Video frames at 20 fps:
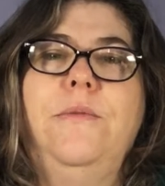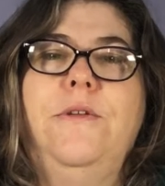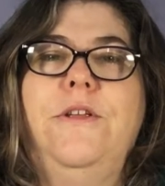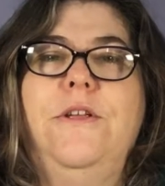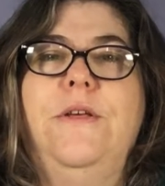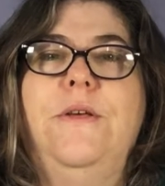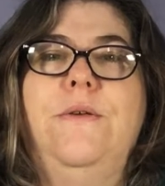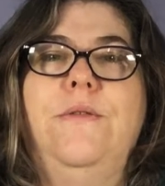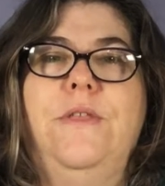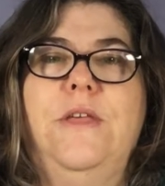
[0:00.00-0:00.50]

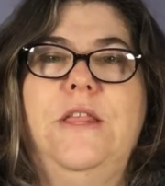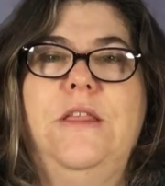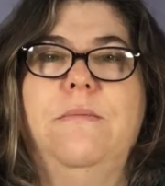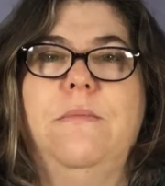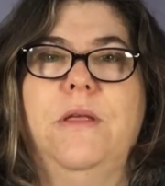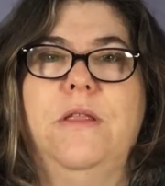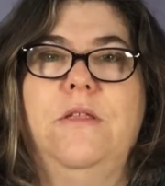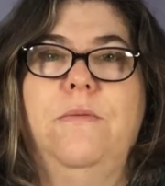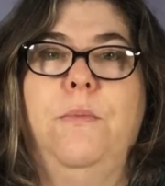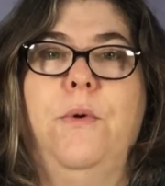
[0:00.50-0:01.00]
to this
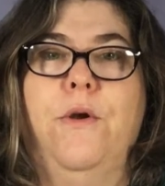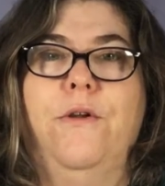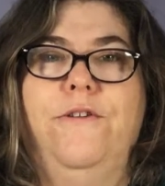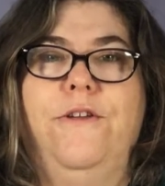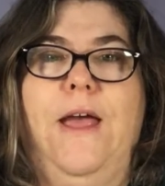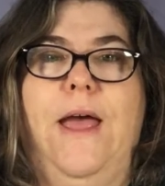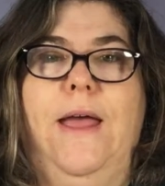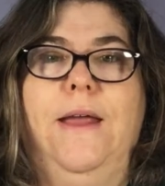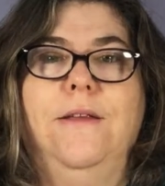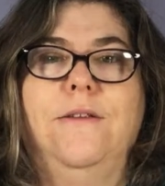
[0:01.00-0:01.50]
month's
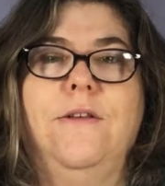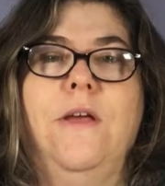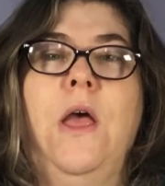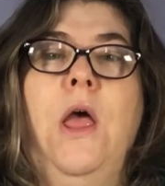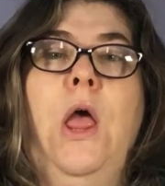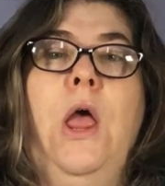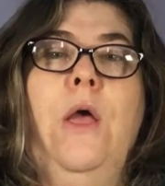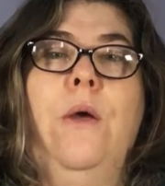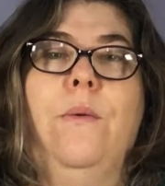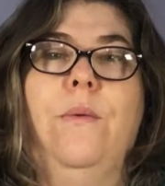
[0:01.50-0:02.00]
project.
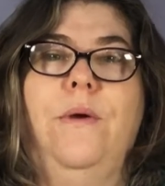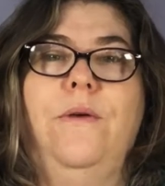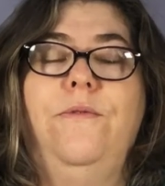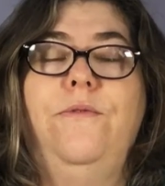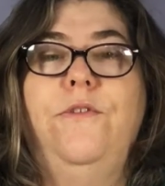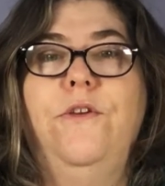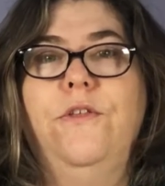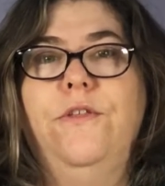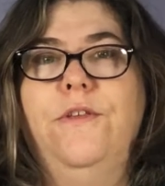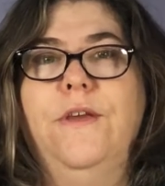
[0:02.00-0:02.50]

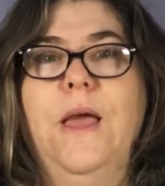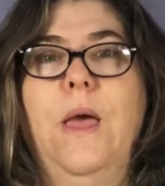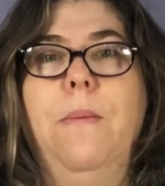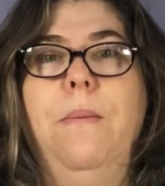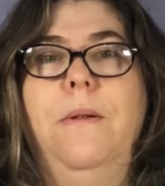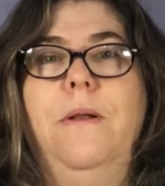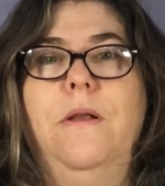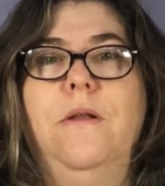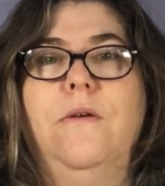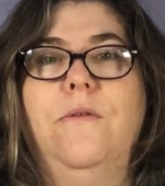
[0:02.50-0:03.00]
With just a
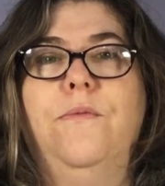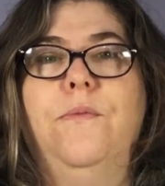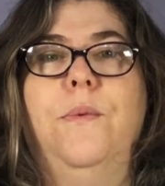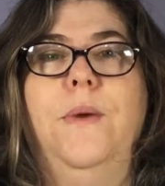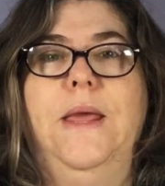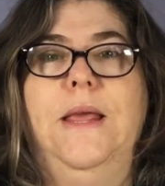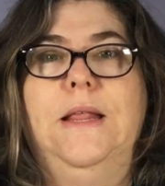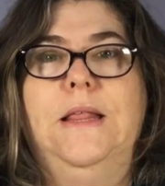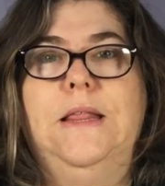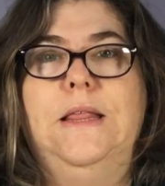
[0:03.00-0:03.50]
couple of
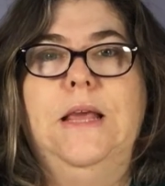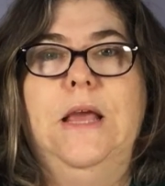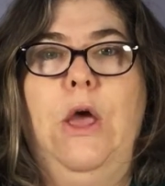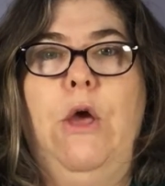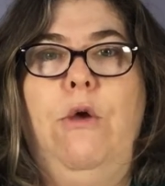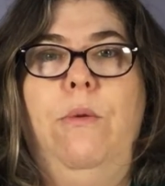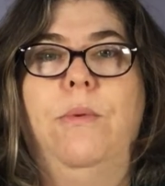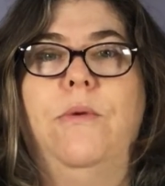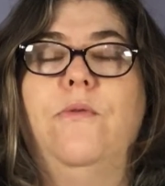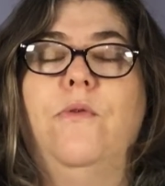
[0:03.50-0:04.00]
weeks to
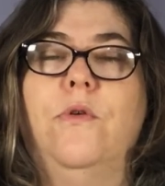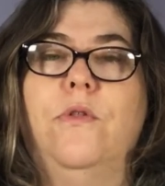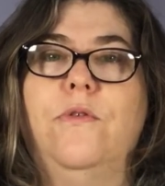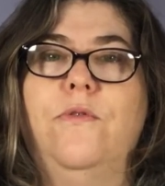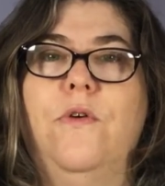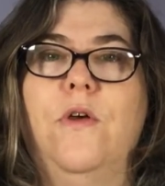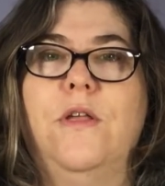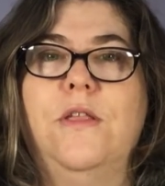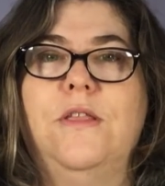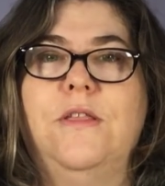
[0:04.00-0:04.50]
go before the
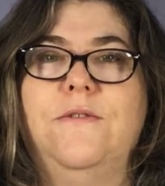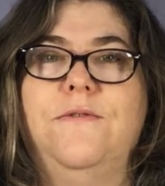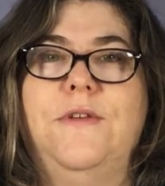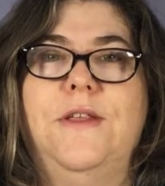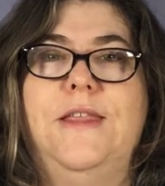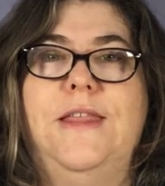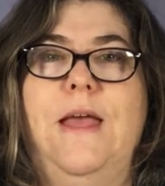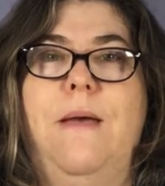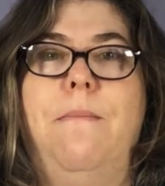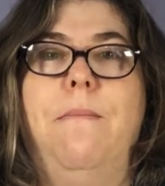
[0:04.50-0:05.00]
1st of
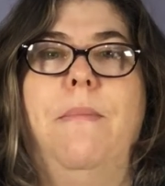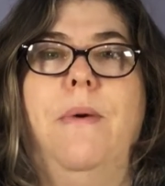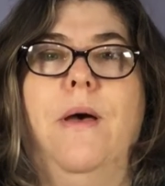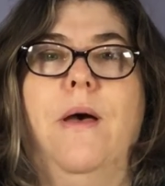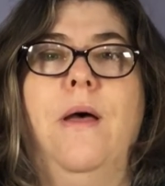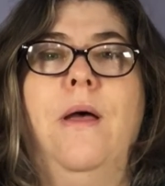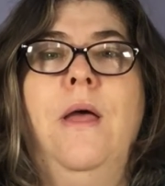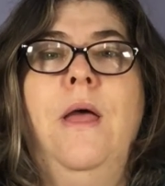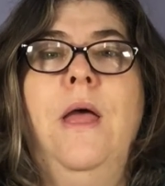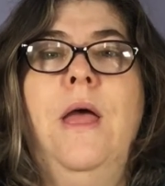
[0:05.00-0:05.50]

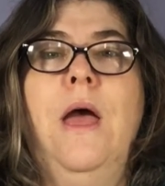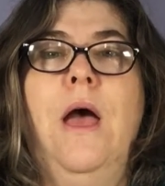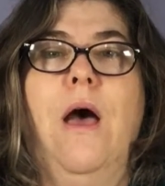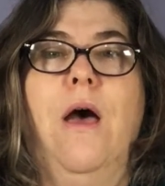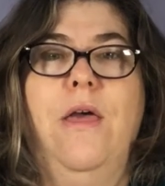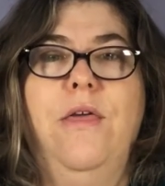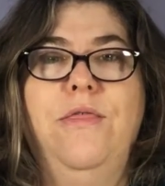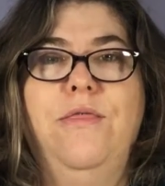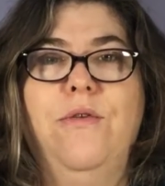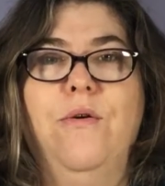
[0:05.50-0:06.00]
December,
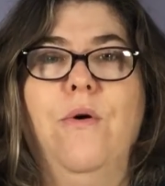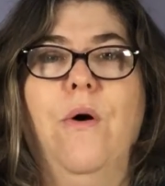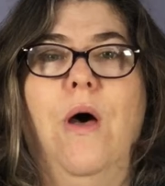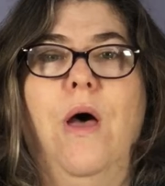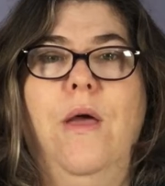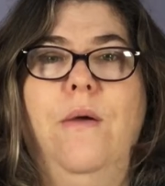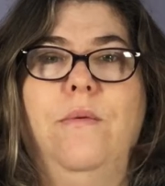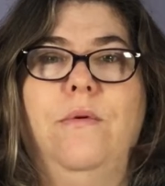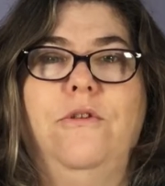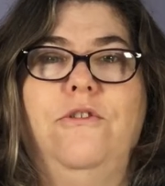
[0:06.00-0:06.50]
I thought
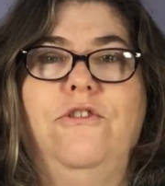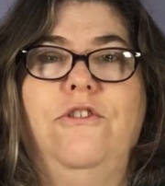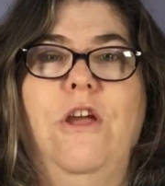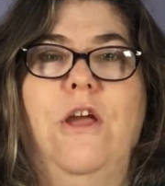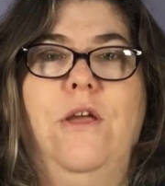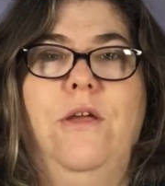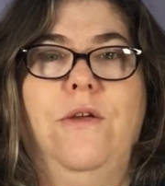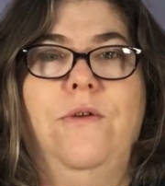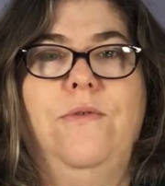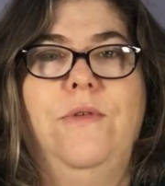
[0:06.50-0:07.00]
I would show
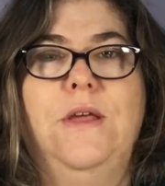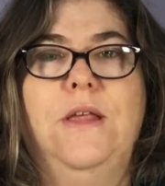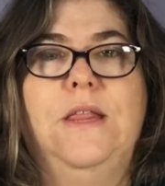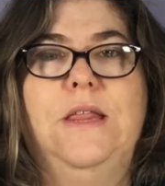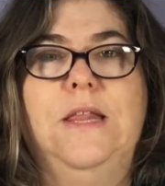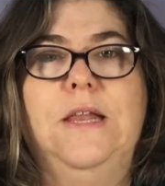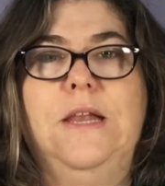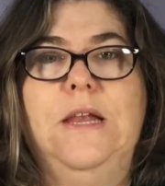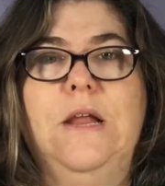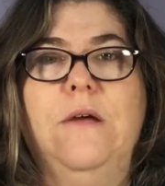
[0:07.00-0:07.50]
you
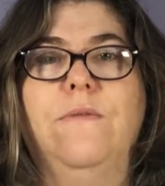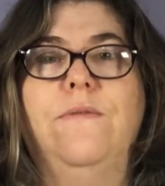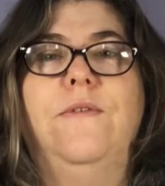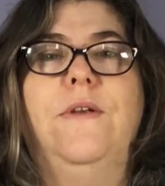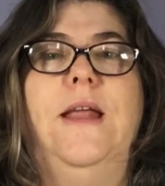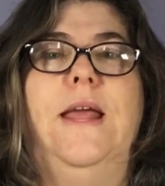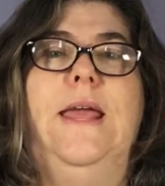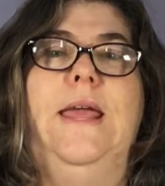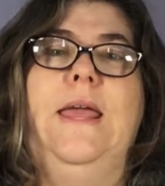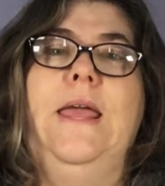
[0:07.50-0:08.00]
this
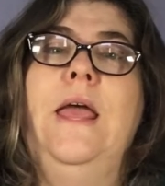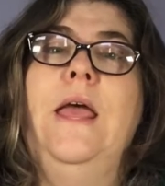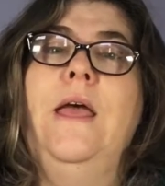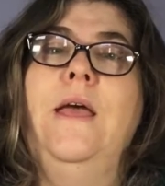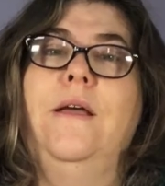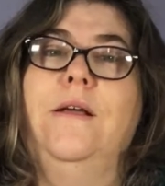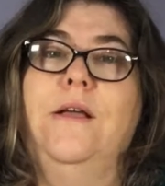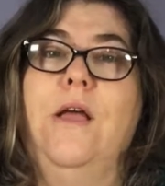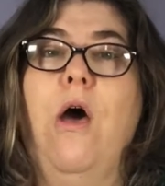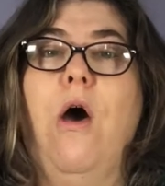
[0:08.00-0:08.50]
lovely
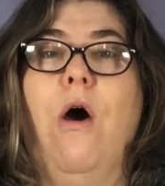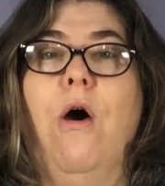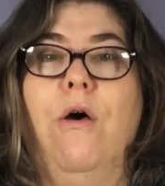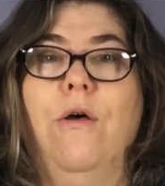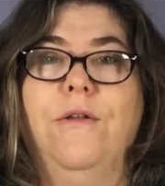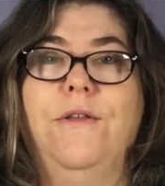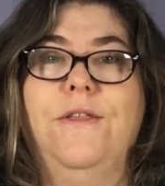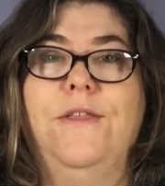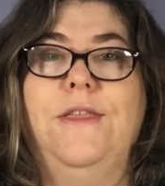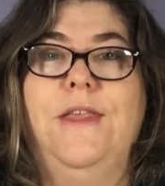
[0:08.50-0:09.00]

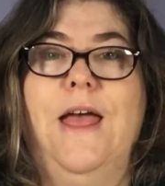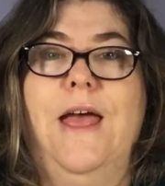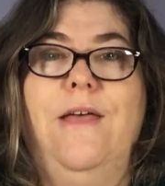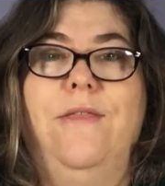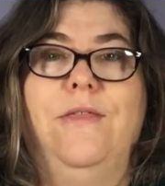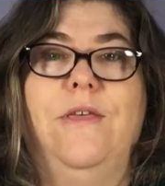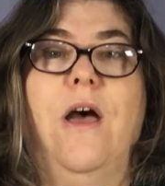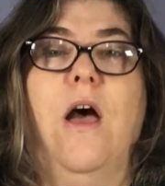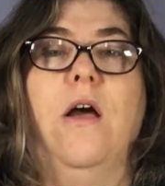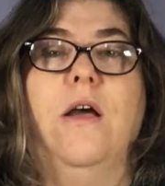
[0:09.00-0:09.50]
card
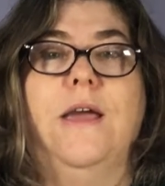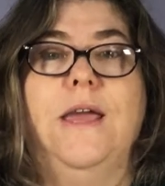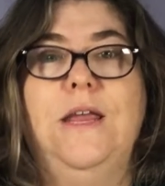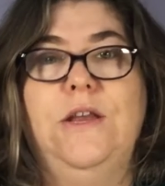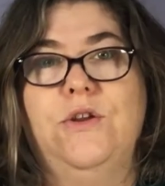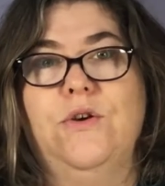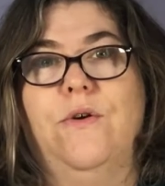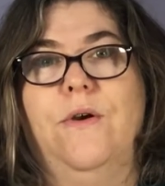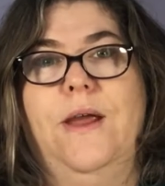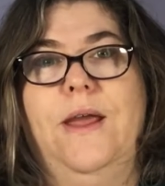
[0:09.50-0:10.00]
set that
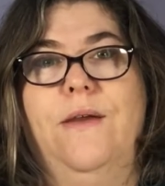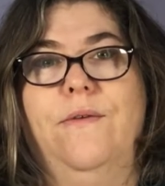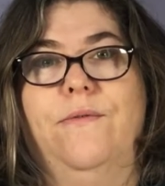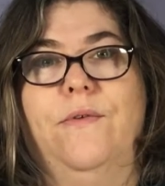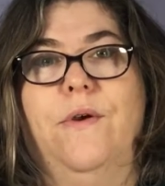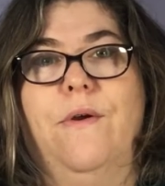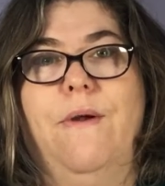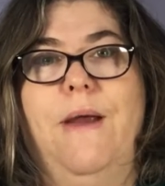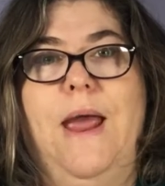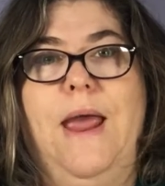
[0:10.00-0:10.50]
Hunkydory have
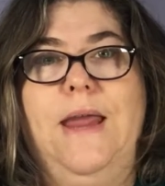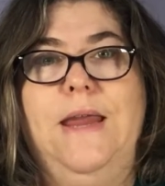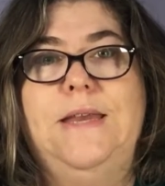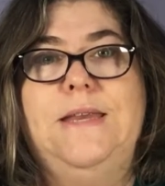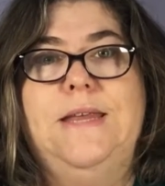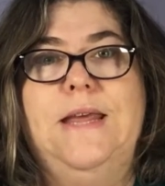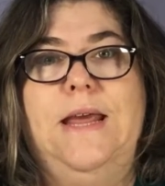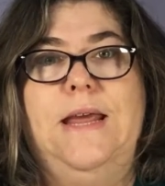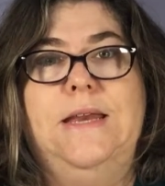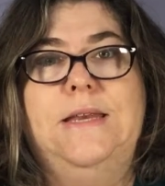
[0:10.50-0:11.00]

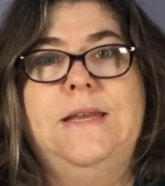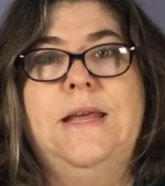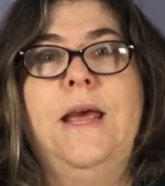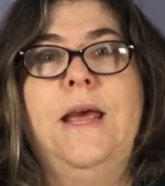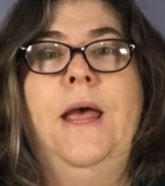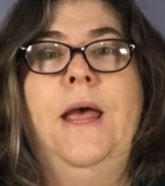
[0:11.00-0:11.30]
created,